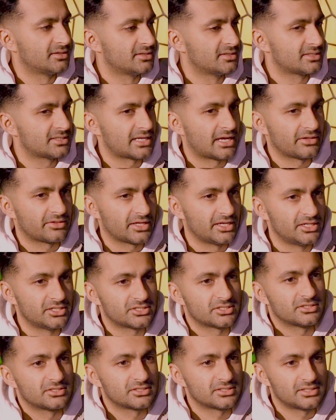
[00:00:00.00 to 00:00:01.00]
South
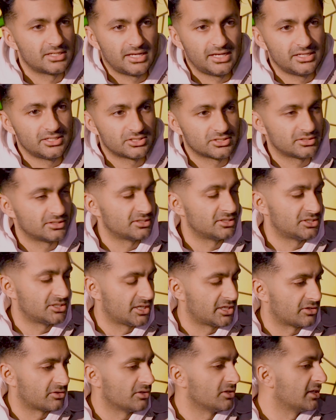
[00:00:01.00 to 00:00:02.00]
Asians and Asians in
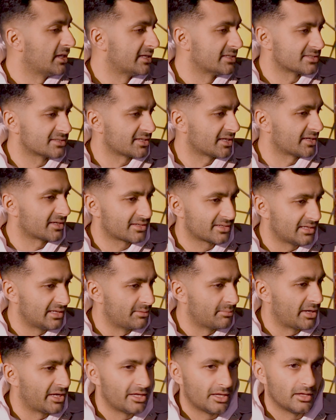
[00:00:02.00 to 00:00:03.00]
general as like,
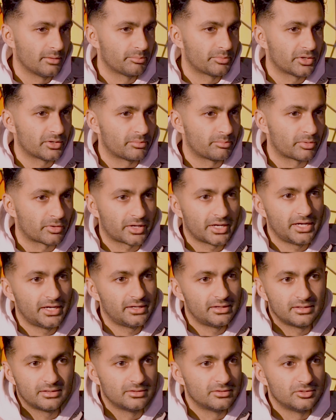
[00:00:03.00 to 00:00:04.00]
it might help your
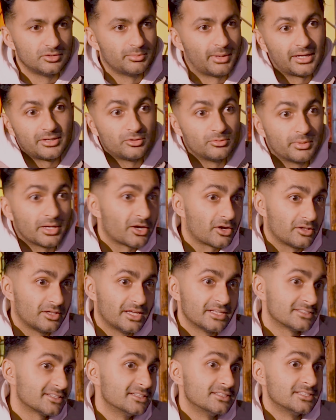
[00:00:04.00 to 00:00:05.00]
brain, you might do better on the
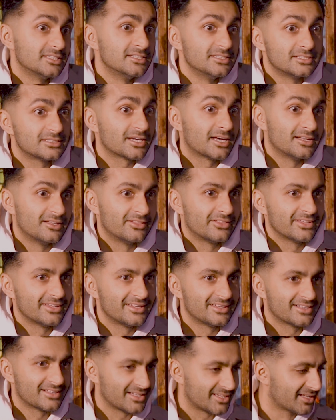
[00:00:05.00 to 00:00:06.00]
S A Ts kind of
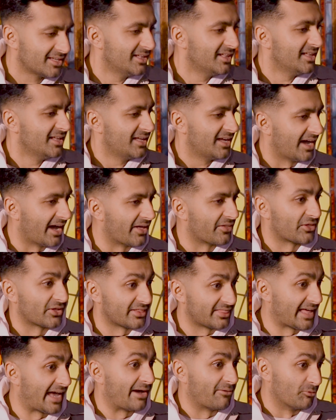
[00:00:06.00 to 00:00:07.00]
thing, like, I
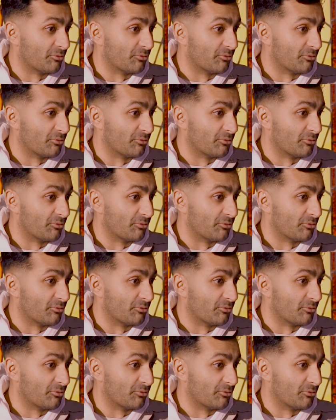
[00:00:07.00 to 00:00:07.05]
think that